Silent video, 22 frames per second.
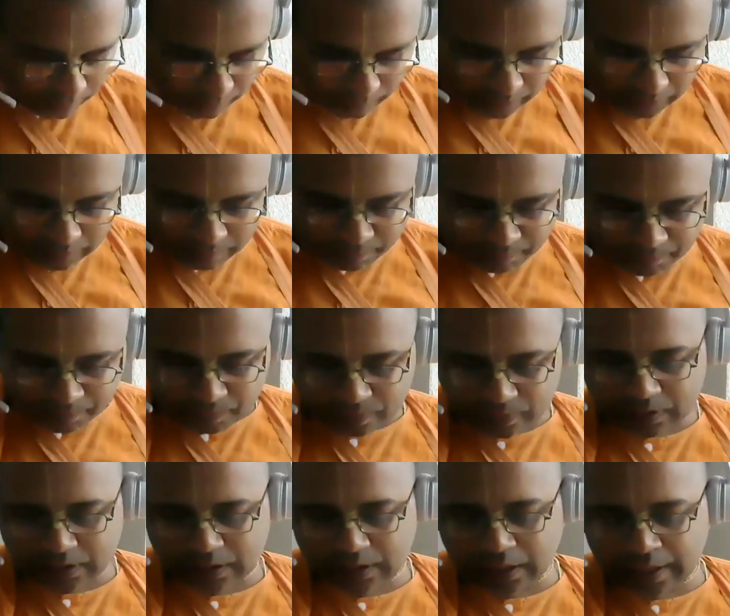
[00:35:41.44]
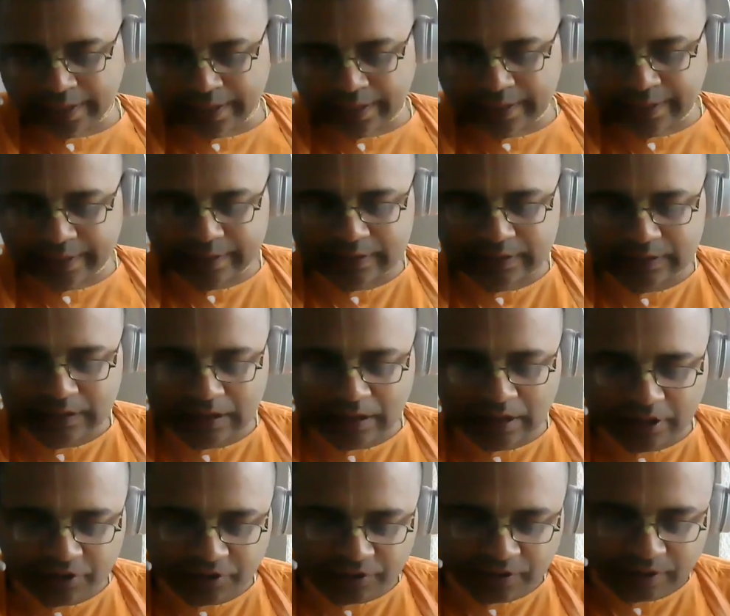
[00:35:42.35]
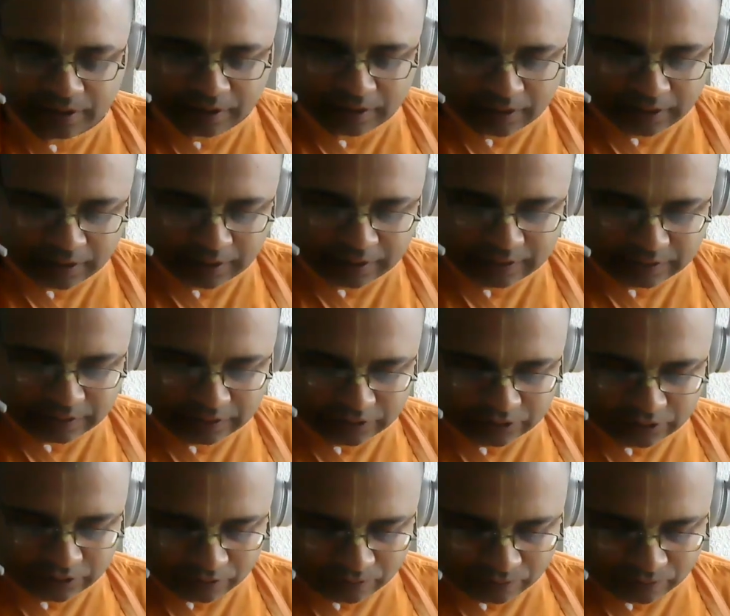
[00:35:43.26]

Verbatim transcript: uh, again it is continual the discussion